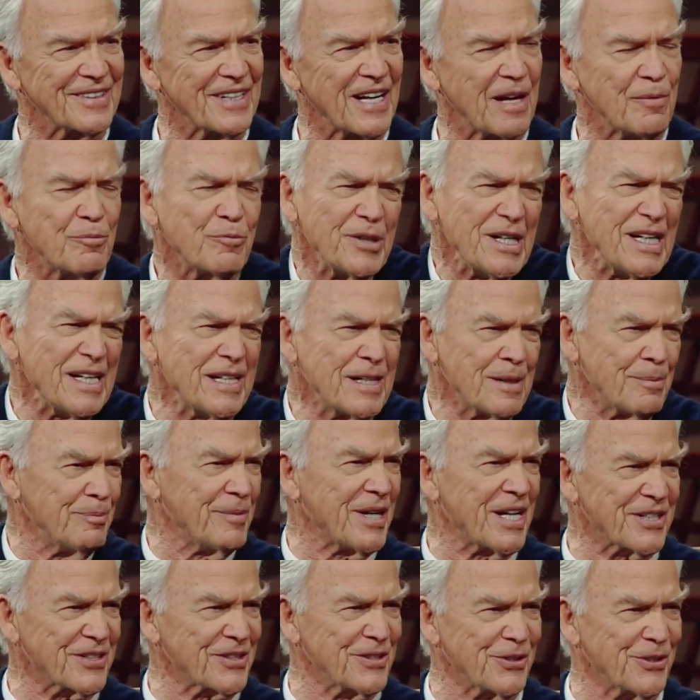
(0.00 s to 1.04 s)
I'm really a
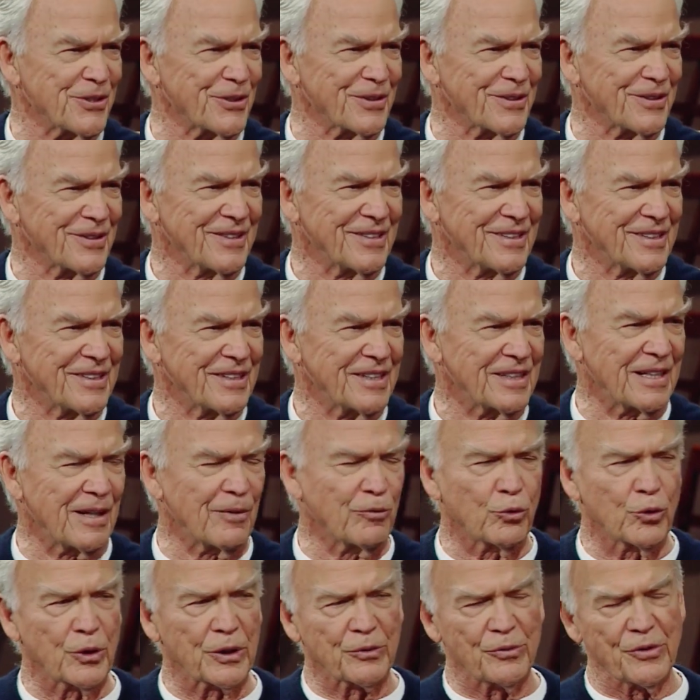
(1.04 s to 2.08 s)
messenger, and I've
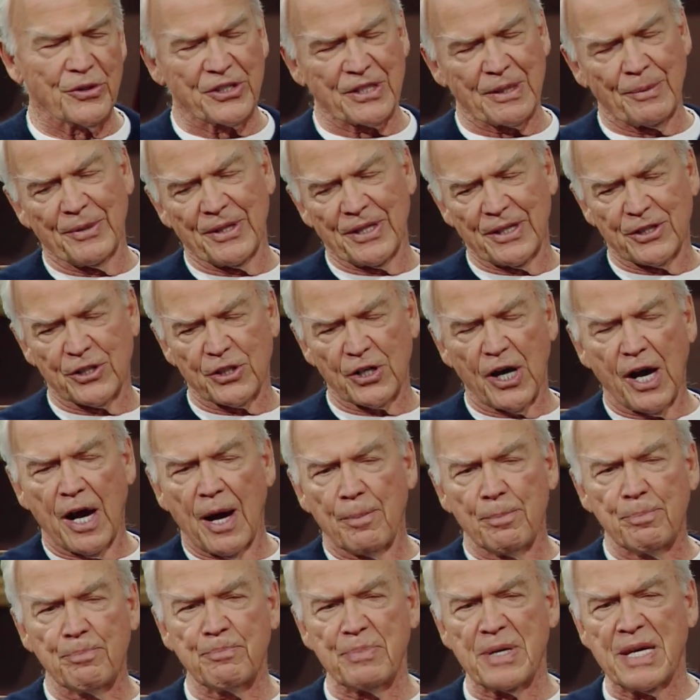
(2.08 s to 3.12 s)
worked with some of the top
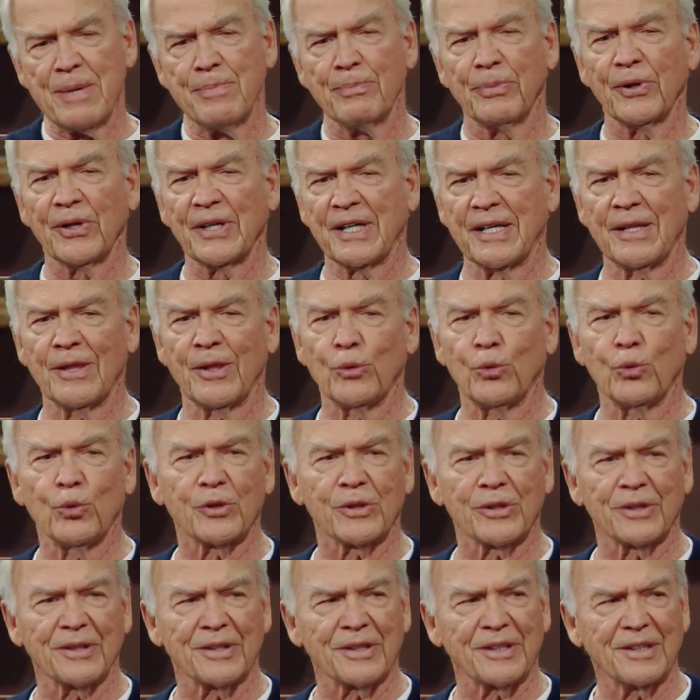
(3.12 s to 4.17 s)
people in the
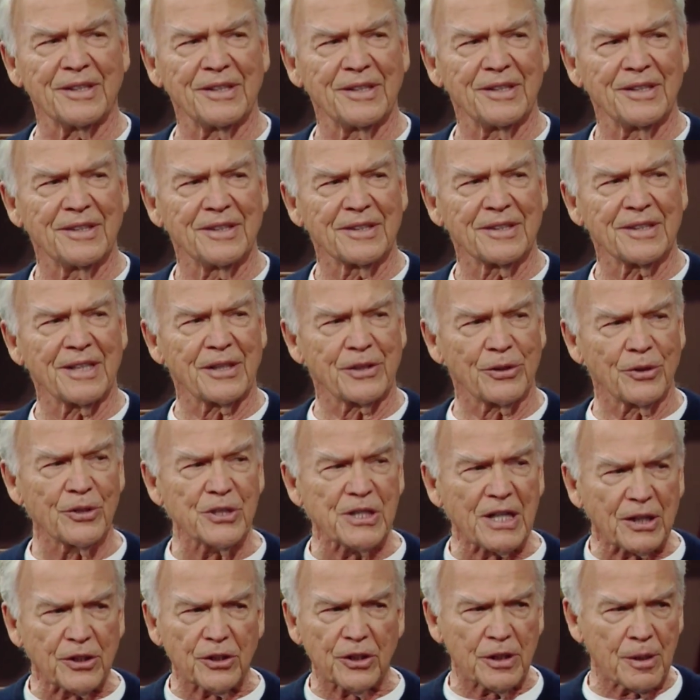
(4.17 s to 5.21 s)
world. I told you
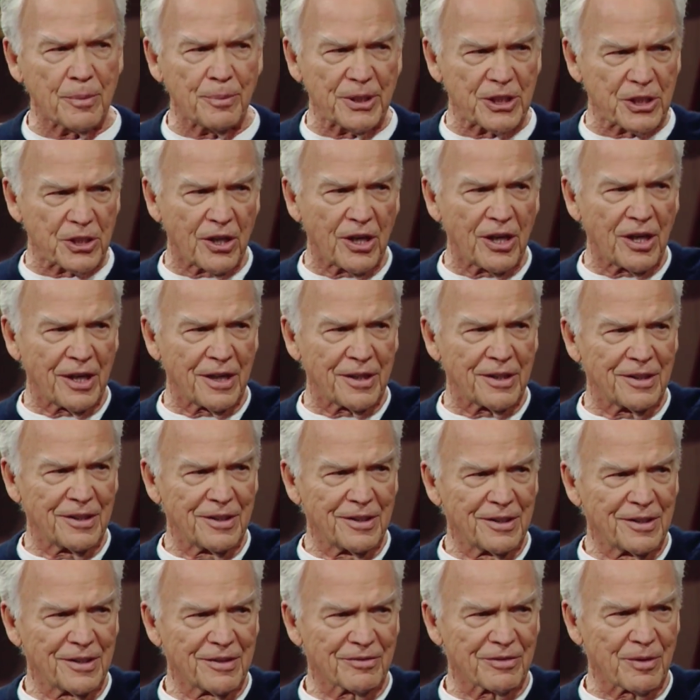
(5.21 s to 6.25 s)
I took the baton
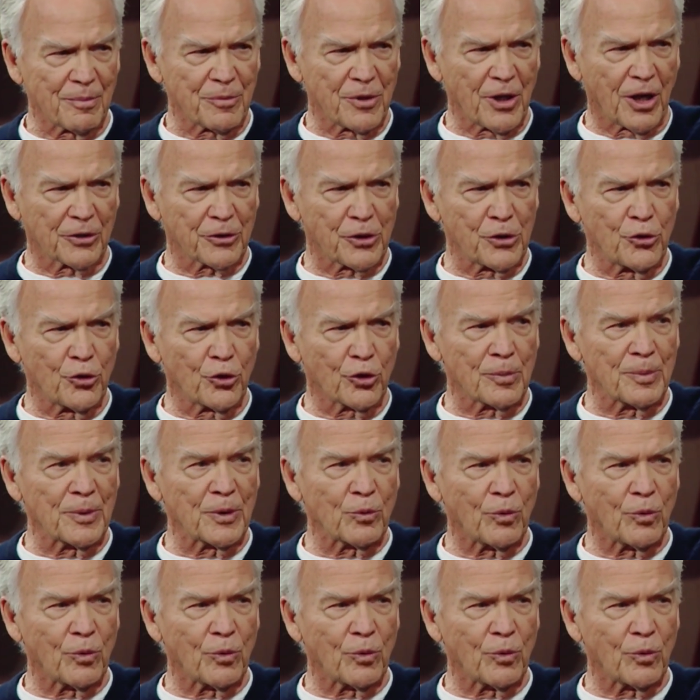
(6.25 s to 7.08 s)
from Dr. Norman